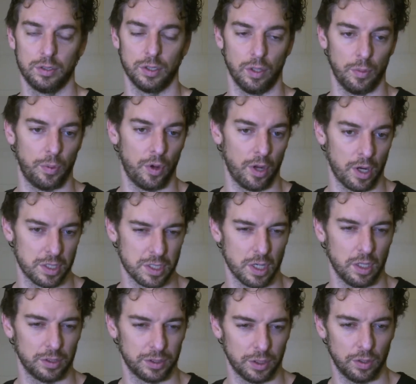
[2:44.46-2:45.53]
the point guards can
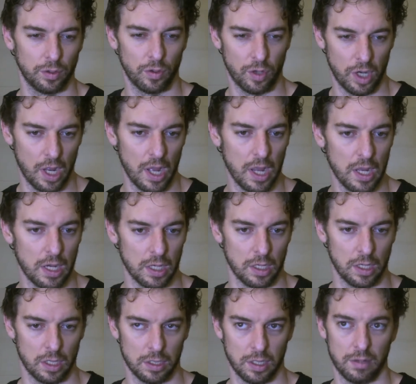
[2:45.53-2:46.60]
also create and
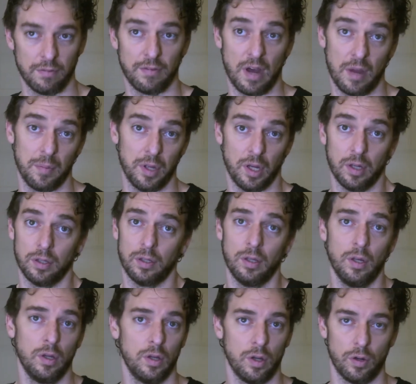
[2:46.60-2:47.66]
then find me on
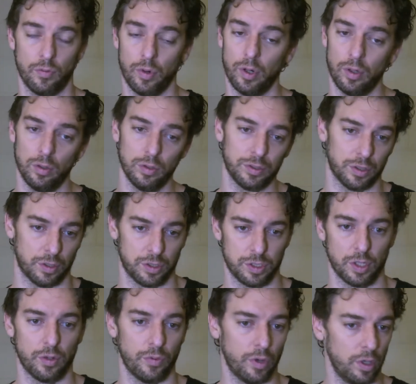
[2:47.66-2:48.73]
rolls or
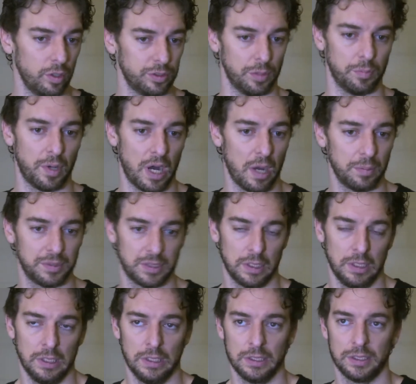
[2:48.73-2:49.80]
short rolls on pops.
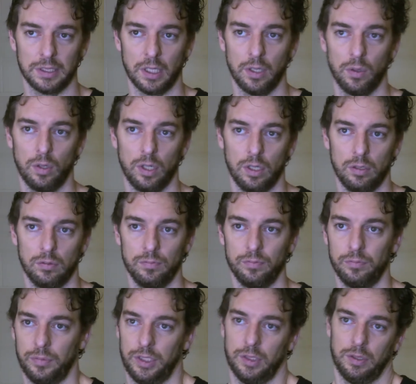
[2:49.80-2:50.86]
So
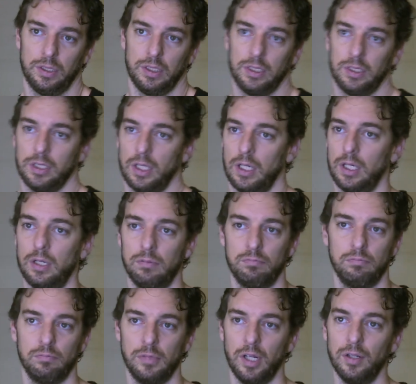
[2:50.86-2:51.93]
just
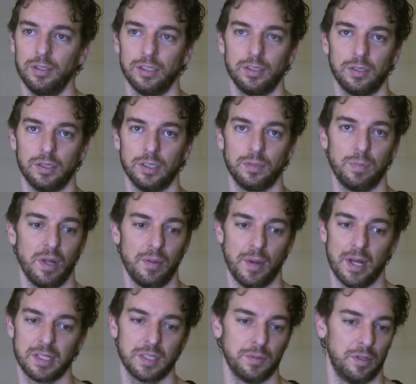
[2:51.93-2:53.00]
play
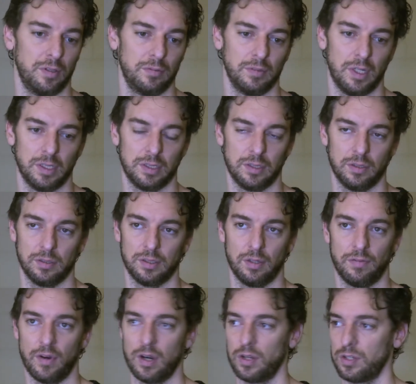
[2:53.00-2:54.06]
basketball. So
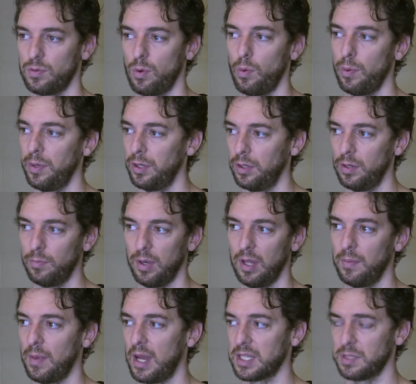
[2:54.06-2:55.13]
far that's what we've been doing,
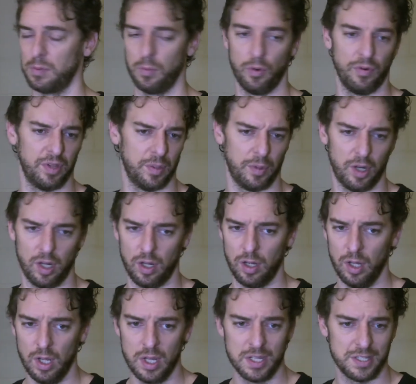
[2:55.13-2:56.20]
playing basketball, moving the ball,
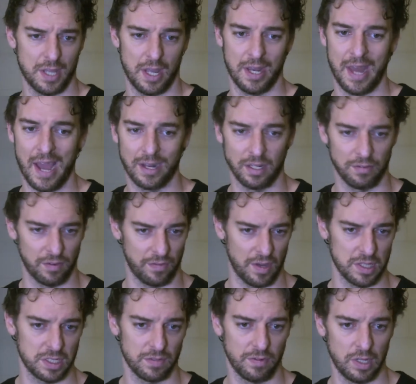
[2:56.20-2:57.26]
staying active
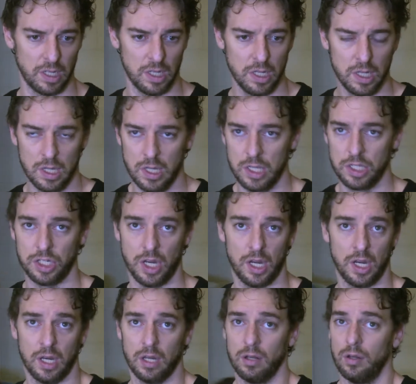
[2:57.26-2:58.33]
offensively,
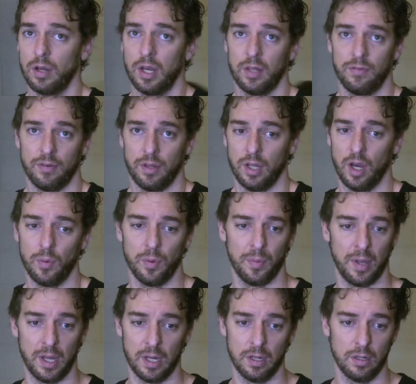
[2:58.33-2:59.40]
sharing, looking for the open
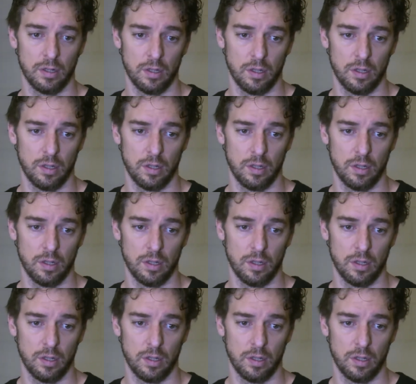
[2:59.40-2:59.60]
man.